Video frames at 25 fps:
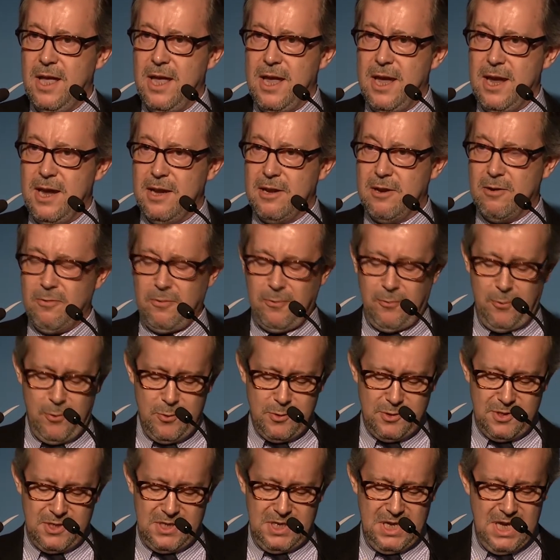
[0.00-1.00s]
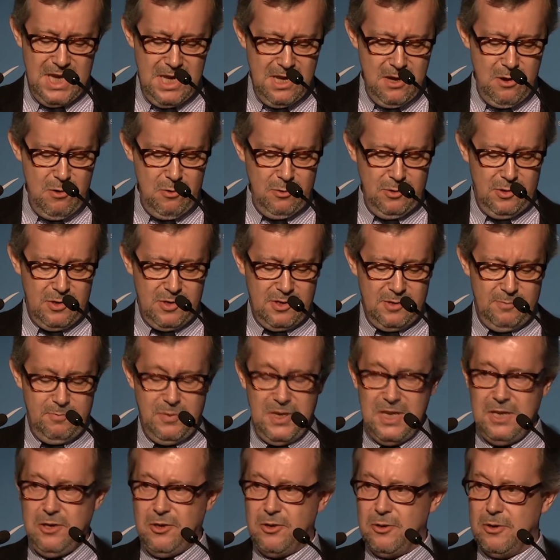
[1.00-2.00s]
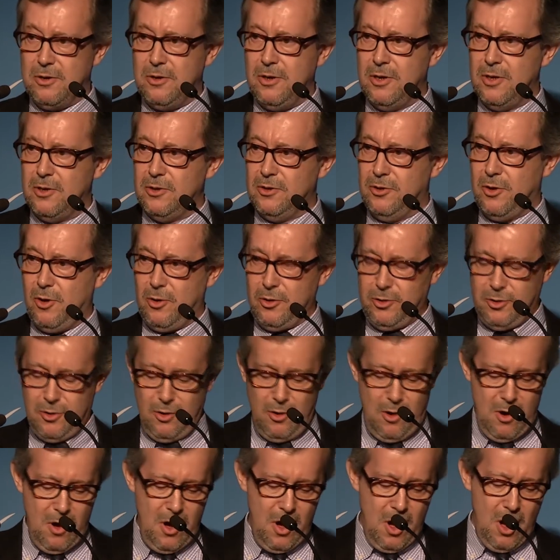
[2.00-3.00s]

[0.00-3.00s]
And our first keynote speaker, Dr.